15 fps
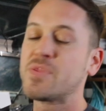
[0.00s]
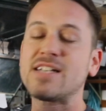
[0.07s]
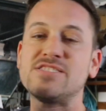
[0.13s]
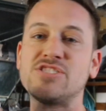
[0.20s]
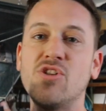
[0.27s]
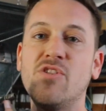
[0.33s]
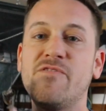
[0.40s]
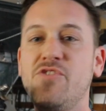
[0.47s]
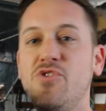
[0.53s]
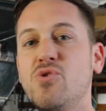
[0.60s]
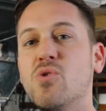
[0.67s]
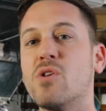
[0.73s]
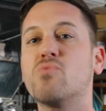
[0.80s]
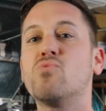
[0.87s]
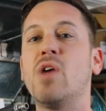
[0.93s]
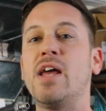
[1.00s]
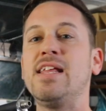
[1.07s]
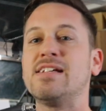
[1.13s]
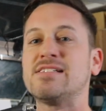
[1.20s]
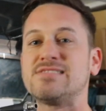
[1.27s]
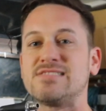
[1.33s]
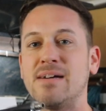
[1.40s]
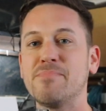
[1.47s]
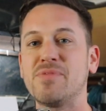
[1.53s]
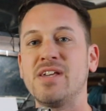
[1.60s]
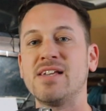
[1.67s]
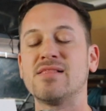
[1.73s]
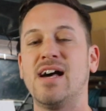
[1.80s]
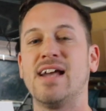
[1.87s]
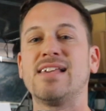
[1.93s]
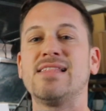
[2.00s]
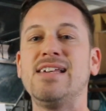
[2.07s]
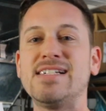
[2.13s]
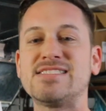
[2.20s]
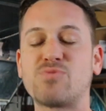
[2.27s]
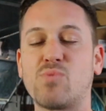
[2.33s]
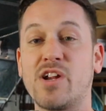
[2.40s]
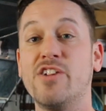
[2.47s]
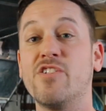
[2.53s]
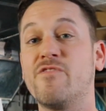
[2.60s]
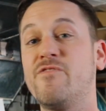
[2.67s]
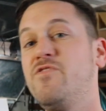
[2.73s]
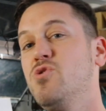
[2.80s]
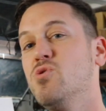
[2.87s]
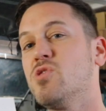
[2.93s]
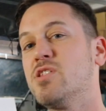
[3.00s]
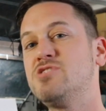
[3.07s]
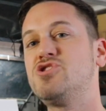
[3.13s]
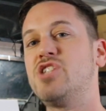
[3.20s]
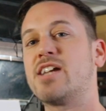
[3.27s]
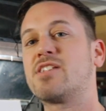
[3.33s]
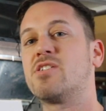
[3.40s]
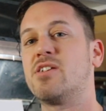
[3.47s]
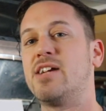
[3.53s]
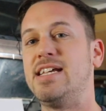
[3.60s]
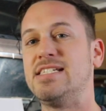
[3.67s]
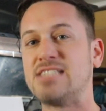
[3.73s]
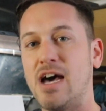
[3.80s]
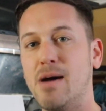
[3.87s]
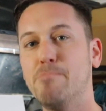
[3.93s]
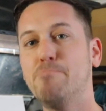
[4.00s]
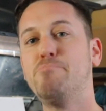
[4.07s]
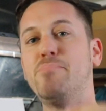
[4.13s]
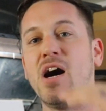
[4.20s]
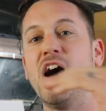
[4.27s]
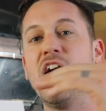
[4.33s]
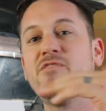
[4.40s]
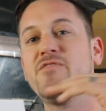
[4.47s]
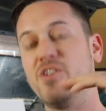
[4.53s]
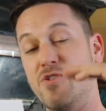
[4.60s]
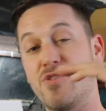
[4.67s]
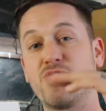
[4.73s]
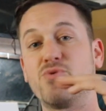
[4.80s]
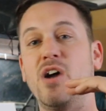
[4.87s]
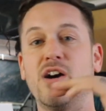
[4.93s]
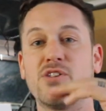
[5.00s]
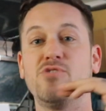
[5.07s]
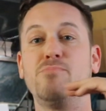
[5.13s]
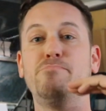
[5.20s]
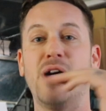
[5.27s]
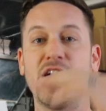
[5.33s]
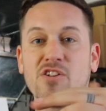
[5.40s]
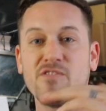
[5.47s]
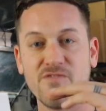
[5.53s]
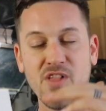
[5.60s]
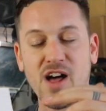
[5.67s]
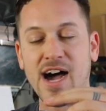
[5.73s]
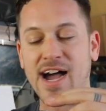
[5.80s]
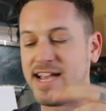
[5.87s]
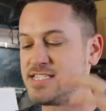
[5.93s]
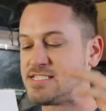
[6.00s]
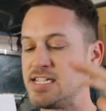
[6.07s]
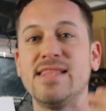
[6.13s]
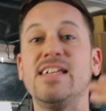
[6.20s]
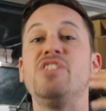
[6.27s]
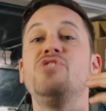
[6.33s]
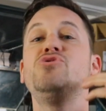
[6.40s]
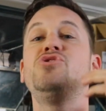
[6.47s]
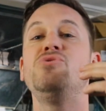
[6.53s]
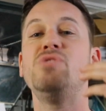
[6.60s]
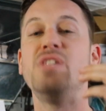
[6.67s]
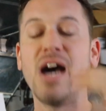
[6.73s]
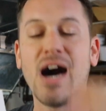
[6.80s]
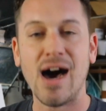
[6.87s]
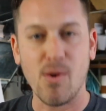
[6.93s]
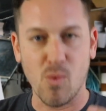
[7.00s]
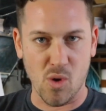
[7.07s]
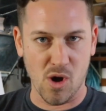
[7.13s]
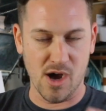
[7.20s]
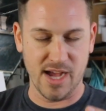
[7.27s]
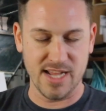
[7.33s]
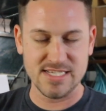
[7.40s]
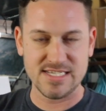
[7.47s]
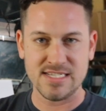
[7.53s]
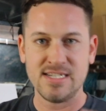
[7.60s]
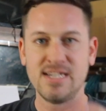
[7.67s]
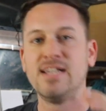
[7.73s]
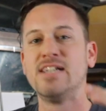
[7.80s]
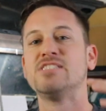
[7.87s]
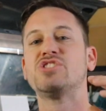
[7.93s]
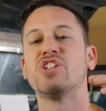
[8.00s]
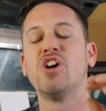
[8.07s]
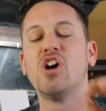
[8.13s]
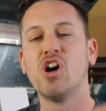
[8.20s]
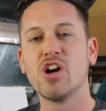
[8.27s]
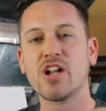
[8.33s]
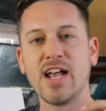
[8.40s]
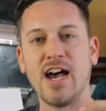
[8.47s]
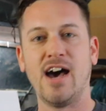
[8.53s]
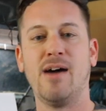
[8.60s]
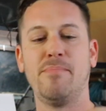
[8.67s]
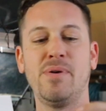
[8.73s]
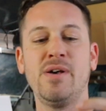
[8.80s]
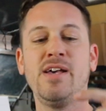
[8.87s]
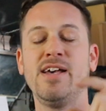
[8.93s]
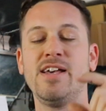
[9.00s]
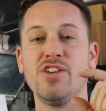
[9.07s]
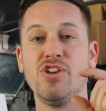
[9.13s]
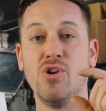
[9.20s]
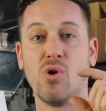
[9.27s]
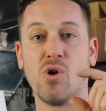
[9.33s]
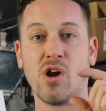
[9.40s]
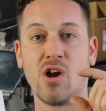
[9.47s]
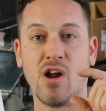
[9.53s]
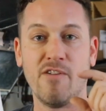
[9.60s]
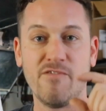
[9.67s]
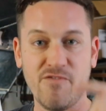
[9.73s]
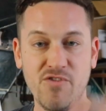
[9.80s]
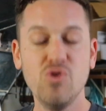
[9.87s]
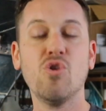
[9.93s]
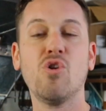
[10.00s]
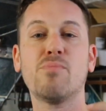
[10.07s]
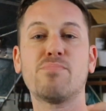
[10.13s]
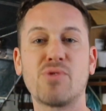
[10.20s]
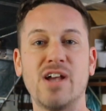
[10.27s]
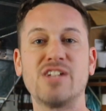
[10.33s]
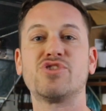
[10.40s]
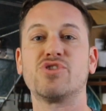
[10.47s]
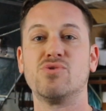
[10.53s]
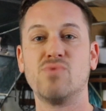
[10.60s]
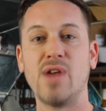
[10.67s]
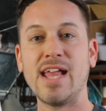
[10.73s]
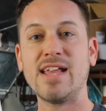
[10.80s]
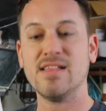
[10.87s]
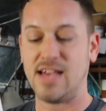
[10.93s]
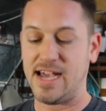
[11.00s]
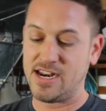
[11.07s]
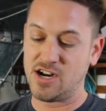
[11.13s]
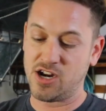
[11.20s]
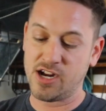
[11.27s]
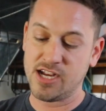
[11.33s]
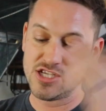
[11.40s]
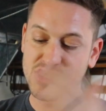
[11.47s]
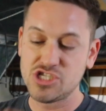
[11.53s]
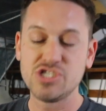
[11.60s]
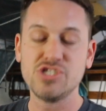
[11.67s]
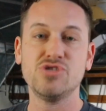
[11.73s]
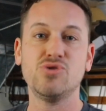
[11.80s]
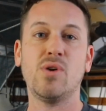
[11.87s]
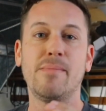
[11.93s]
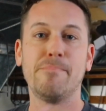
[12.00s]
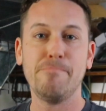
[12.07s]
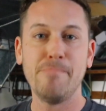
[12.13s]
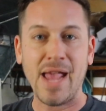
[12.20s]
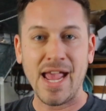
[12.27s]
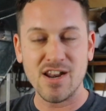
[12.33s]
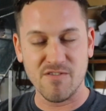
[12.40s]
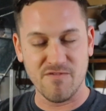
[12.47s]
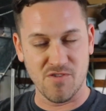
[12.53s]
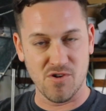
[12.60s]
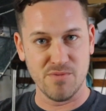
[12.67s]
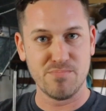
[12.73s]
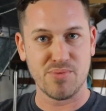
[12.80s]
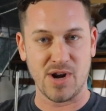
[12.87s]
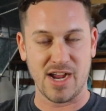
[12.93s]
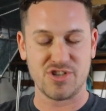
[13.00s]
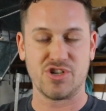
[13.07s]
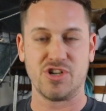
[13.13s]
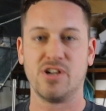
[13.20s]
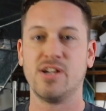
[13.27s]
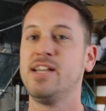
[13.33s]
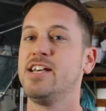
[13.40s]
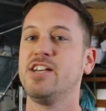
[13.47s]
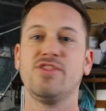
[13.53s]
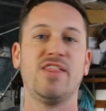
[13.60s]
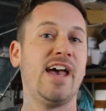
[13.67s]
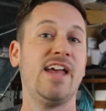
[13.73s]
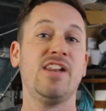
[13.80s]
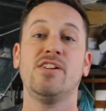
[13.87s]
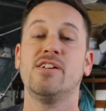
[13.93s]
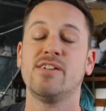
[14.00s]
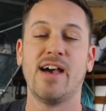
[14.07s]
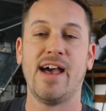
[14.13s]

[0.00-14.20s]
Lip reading: So if you are running something like this where your fuel injector is above your throttle butterflies, then you do not want to hook up your fuel pressure regulator to manifold pressure. Then